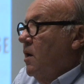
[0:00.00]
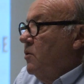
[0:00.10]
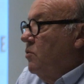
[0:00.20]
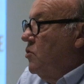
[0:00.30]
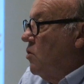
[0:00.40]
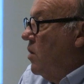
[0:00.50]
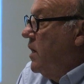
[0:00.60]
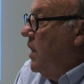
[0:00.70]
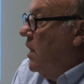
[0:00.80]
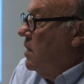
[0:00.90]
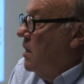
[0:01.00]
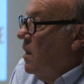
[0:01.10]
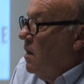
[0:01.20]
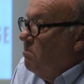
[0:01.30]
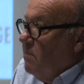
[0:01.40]
to join in
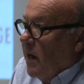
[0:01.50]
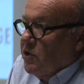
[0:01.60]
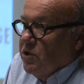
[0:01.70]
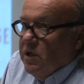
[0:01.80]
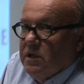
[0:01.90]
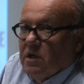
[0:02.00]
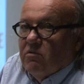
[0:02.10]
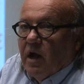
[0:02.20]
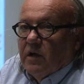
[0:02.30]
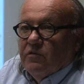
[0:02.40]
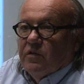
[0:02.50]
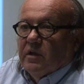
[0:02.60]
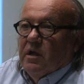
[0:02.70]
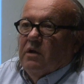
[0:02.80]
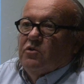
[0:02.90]
much needed
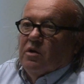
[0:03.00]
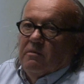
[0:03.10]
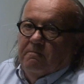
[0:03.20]
reconciliation.